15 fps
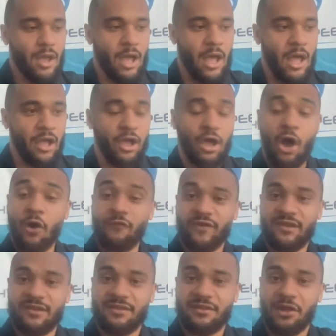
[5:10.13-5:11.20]
Uh,
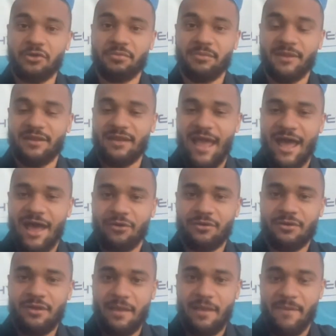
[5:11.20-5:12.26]
COVID slowed me
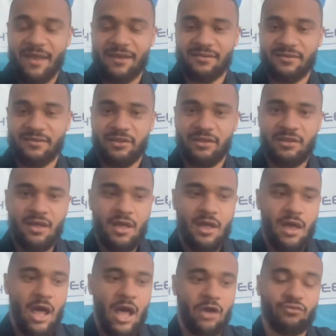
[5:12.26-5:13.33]
down immensely,
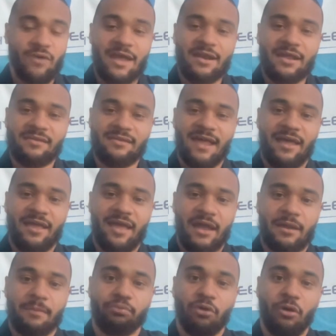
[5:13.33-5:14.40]
uh, right as I
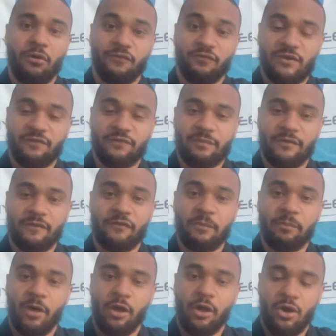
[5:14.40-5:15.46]
kind of broke free from the
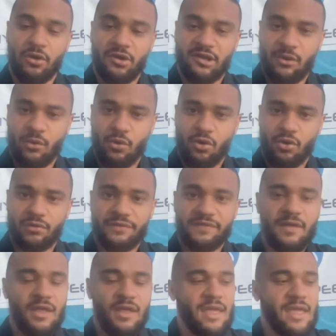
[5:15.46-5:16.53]
football coaching world
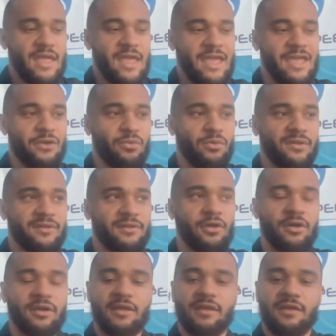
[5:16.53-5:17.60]
and was
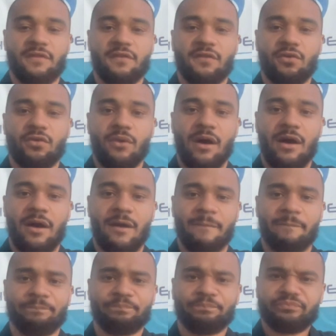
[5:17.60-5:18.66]
looking to
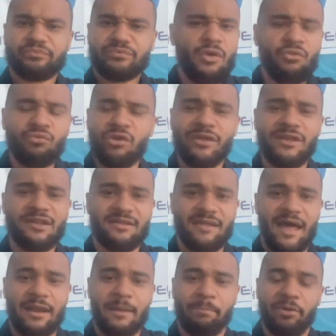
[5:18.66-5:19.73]
um, really just
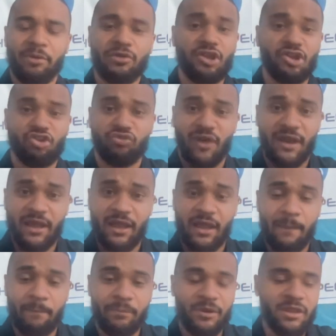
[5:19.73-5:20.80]
kind of build a training
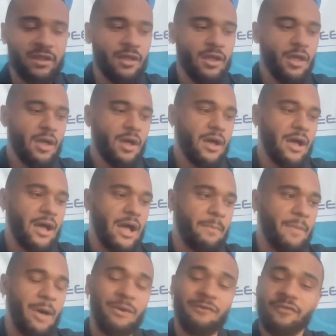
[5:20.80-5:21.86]
company
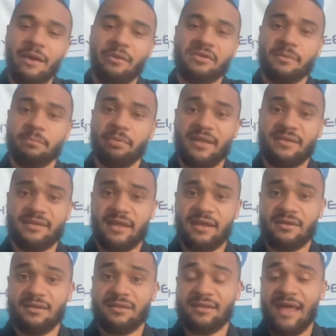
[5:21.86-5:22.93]
um, however, that was a blessing
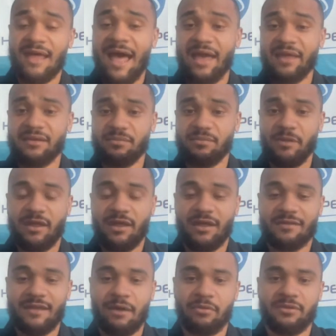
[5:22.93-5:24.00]
in disguise
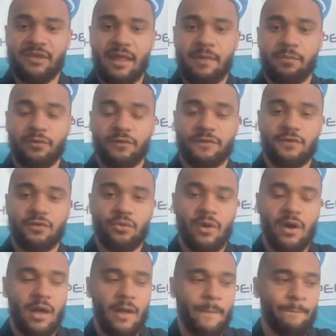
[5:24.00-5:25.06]
because I was able to
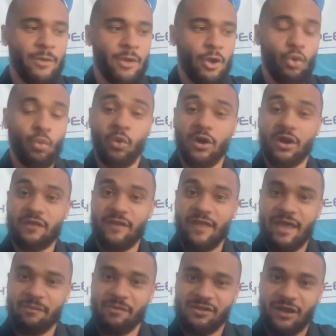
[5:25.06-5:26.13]
um, work in the
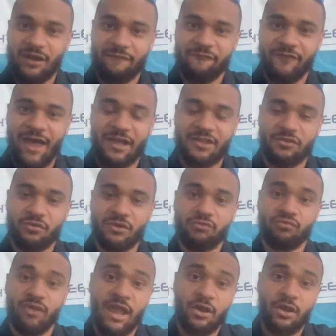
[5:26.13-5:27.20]
Amazon
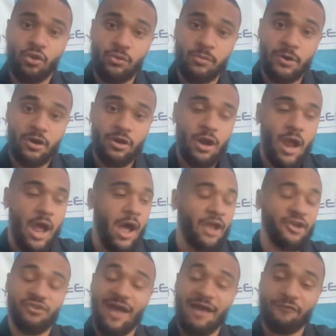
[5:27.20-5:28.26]
factory, write Uber,
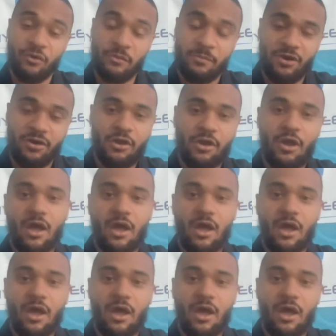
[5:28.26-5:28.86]
uh, drive Uber,